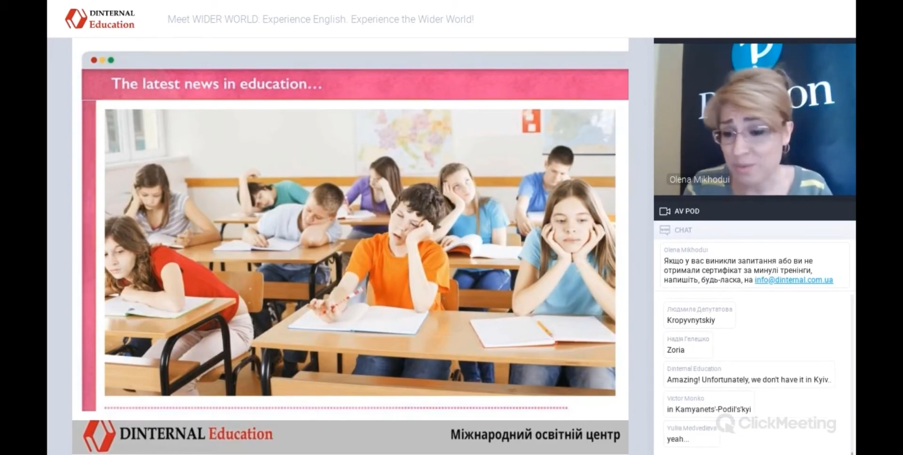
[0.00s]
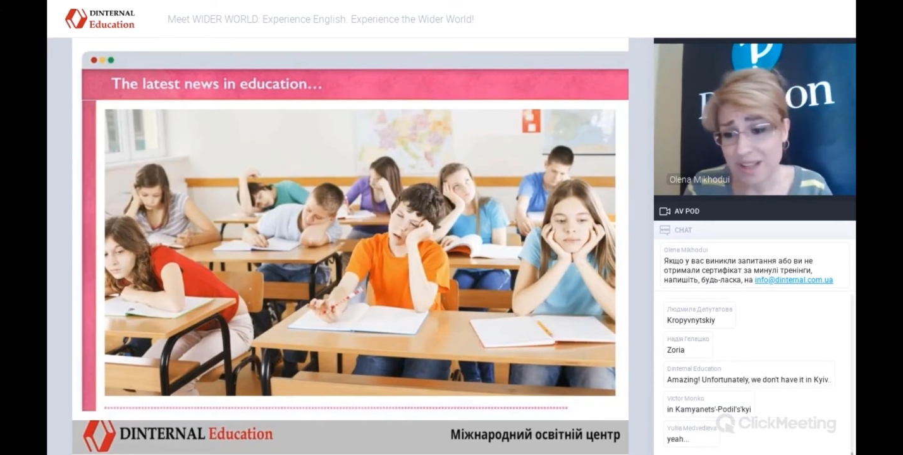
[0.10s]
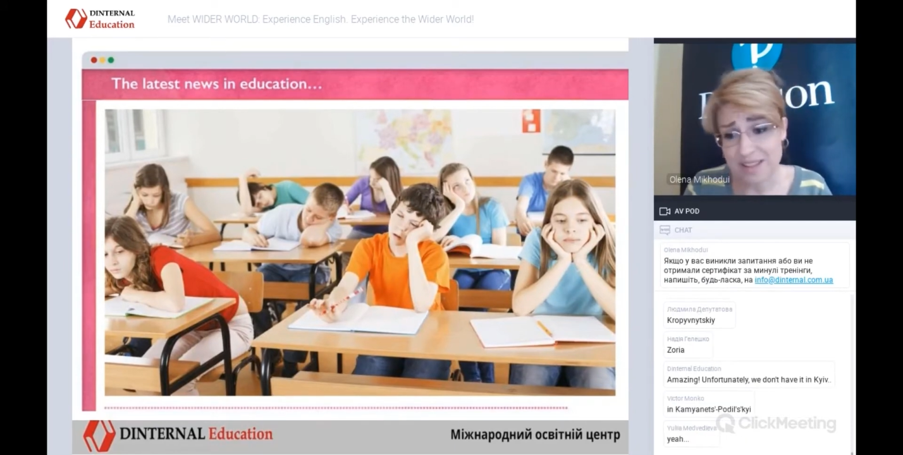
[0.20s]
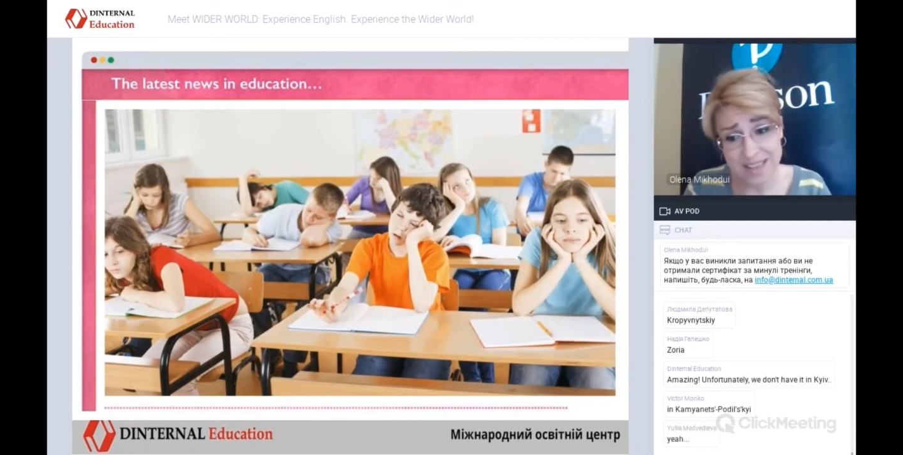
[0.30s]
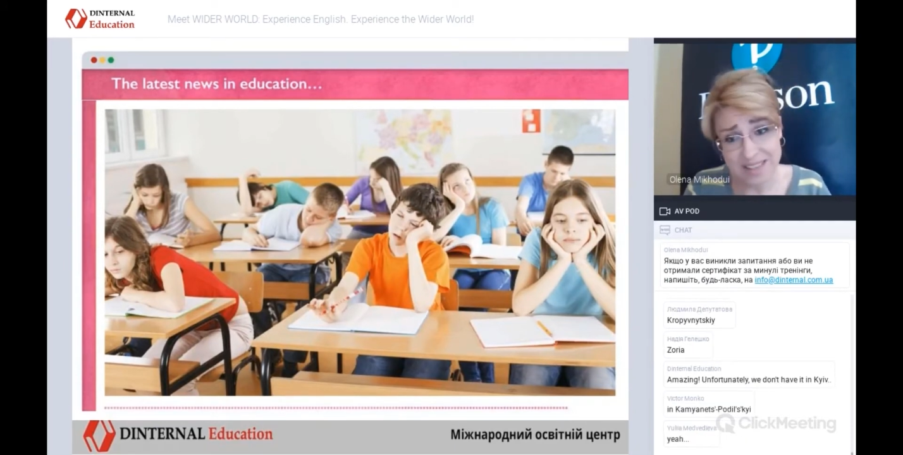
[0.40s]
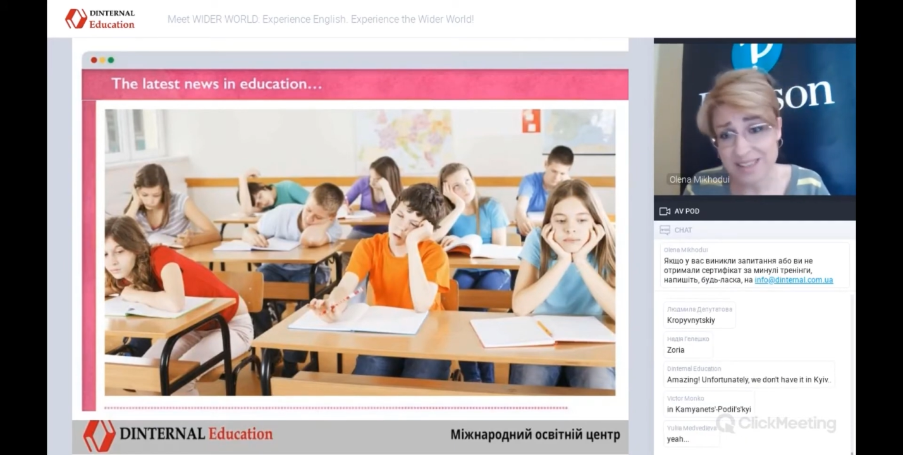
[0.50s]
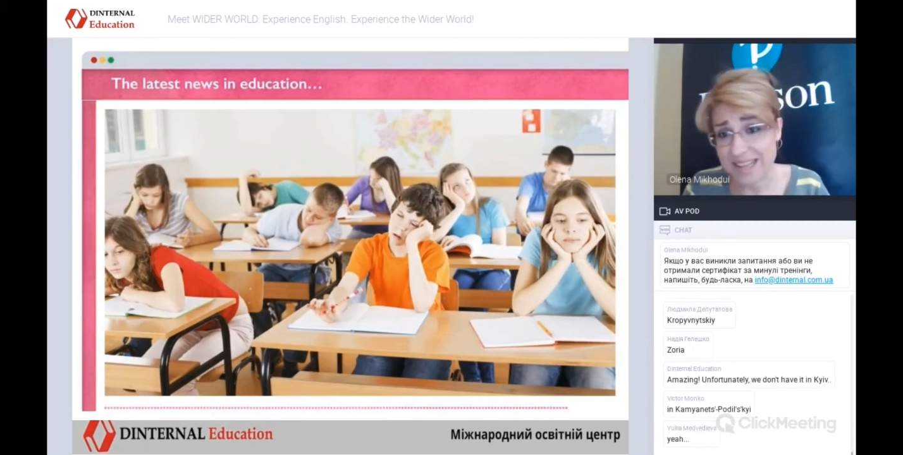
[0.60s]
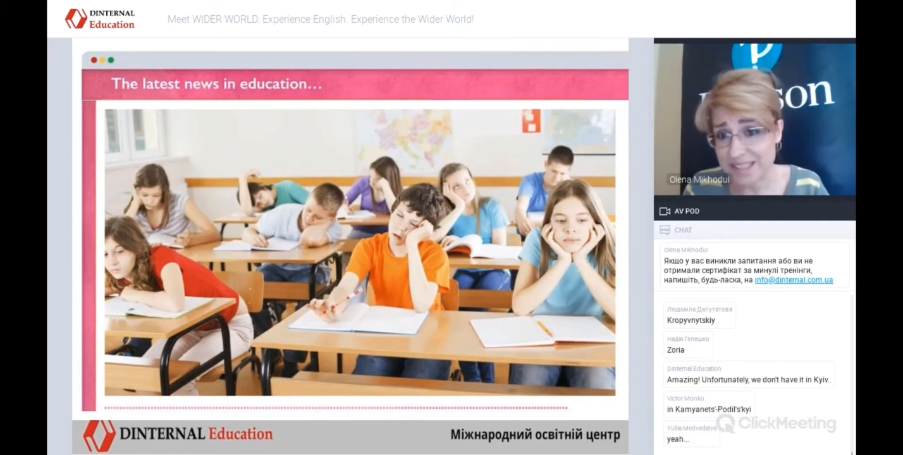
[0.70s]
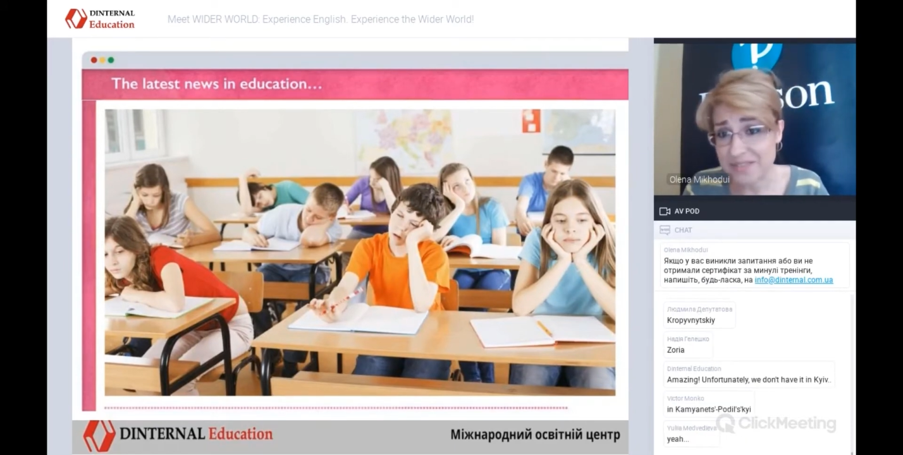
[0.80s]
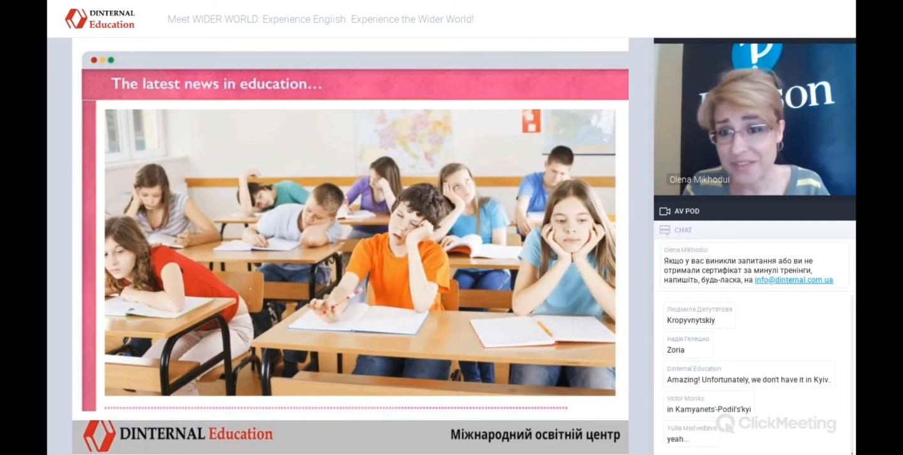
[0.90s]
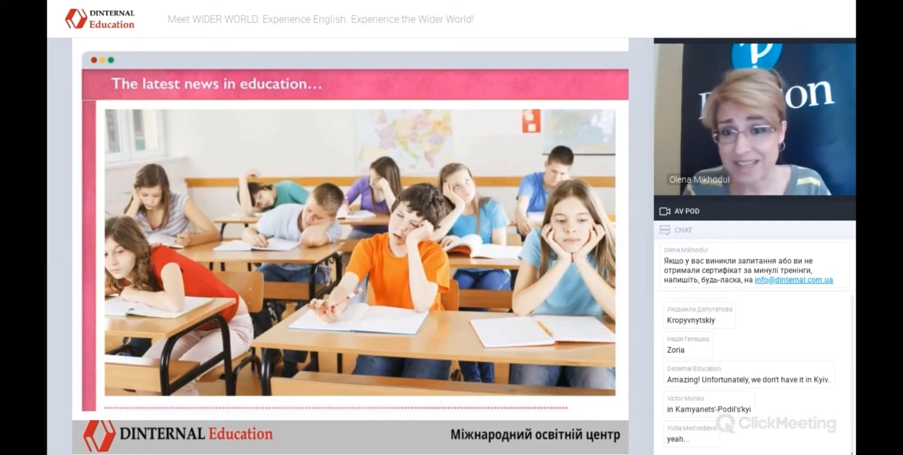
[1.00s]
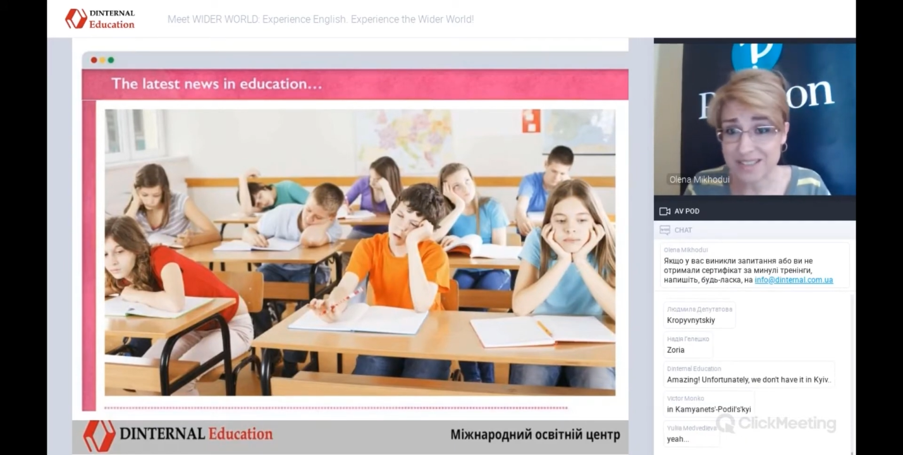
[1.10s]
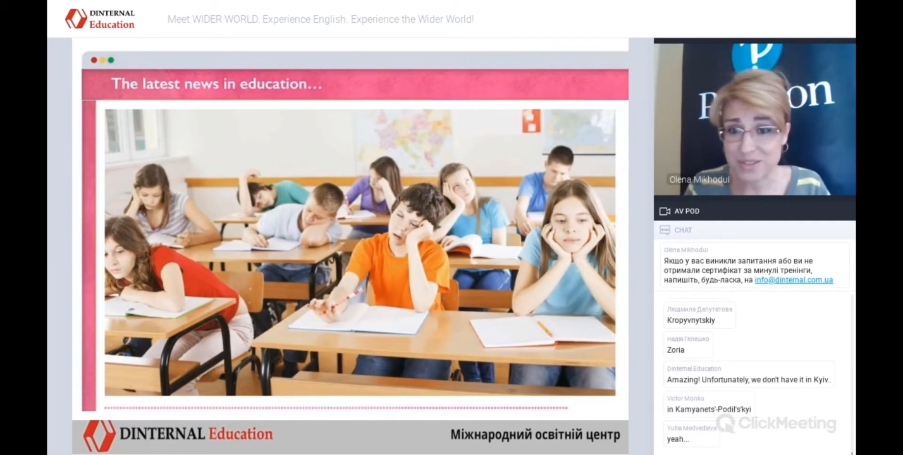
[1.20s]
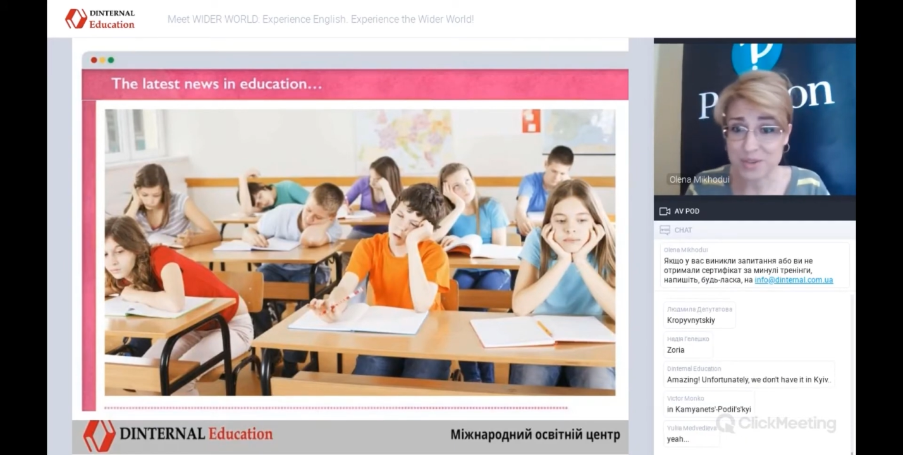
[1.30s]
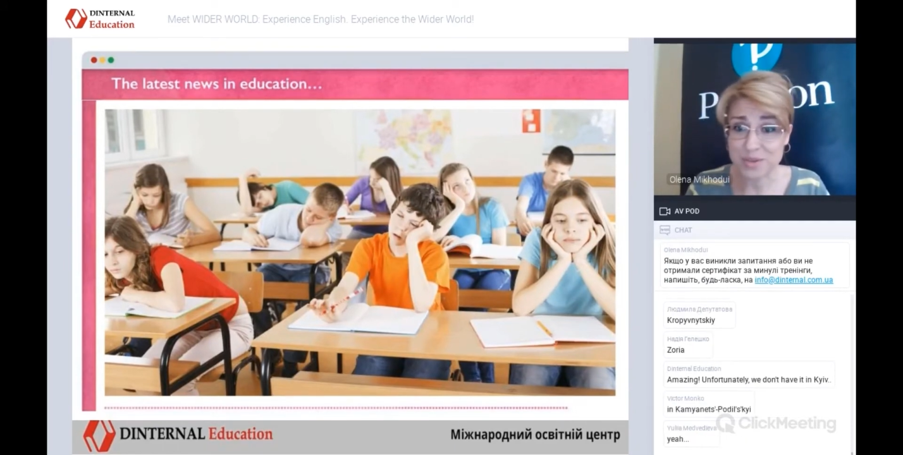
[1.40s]
Well, let's
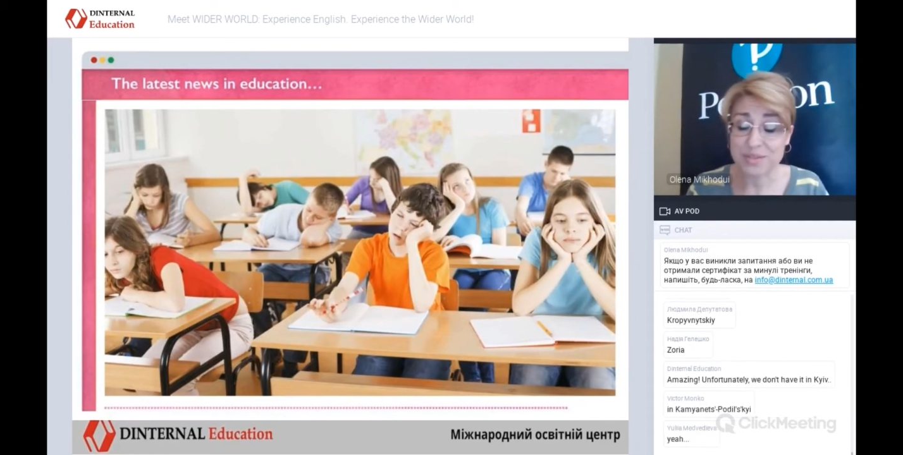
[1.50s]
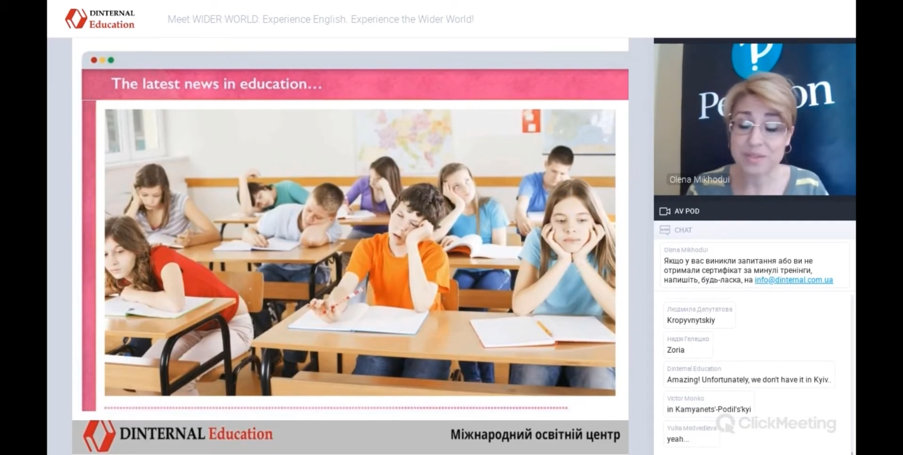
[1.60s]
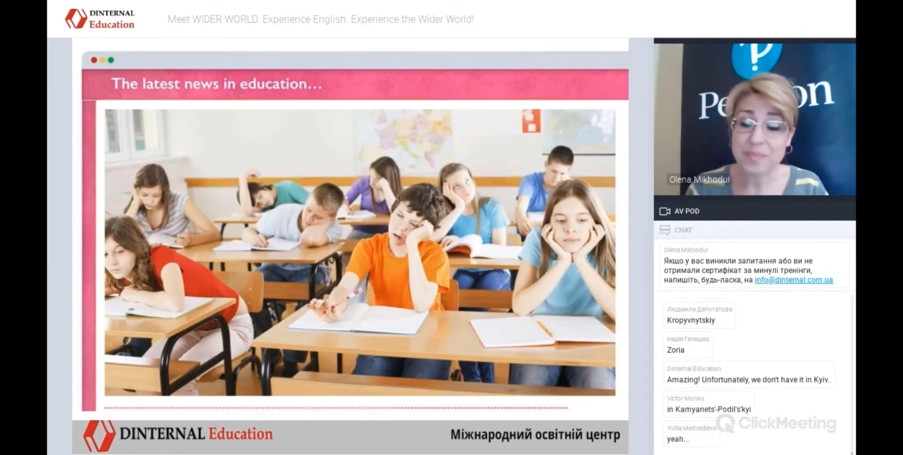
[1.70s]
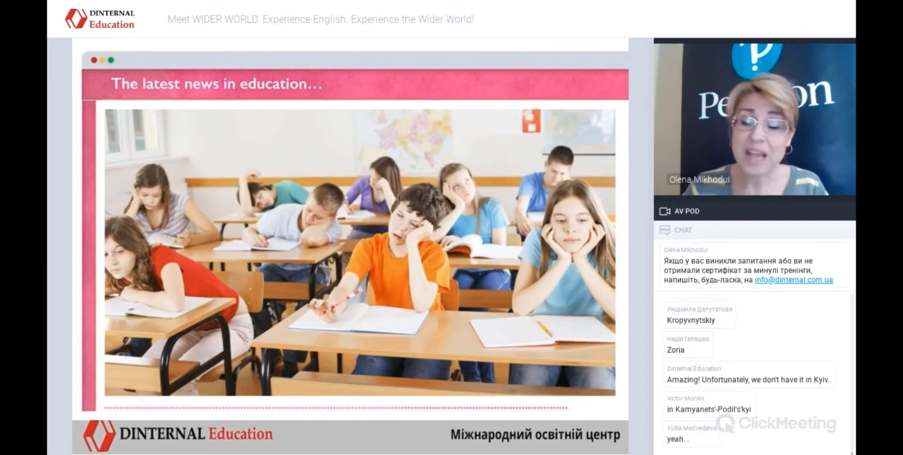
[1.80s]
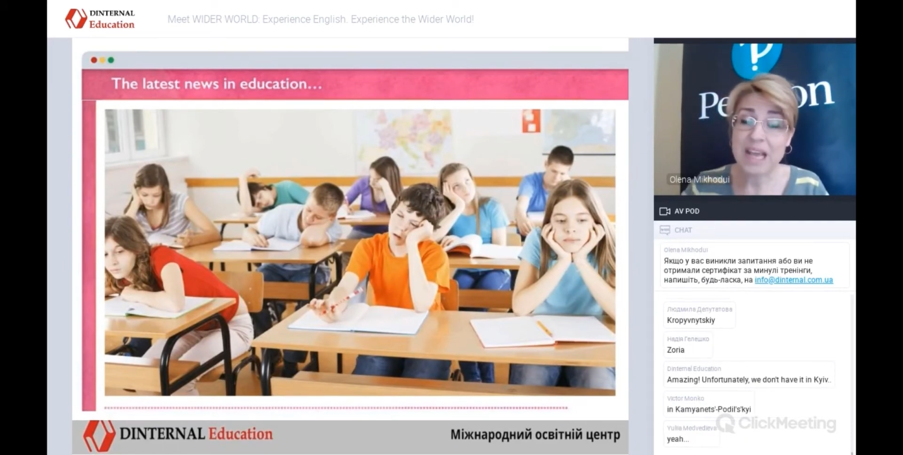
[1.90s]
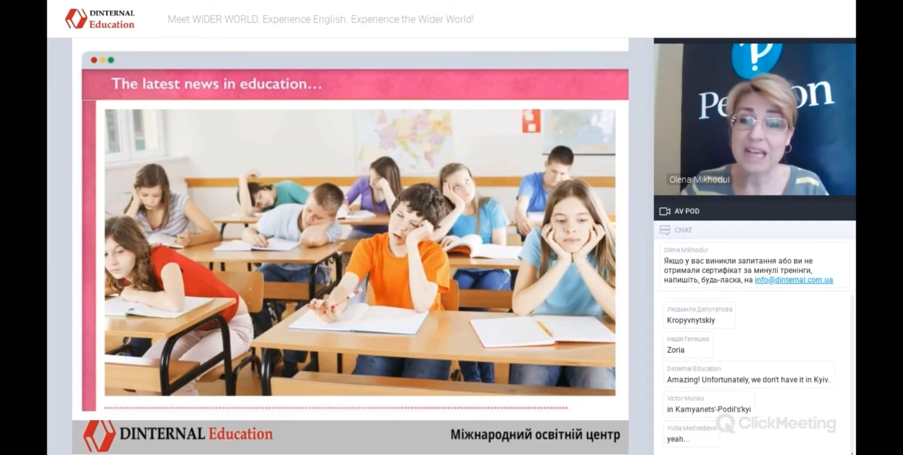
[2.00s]
face the truth.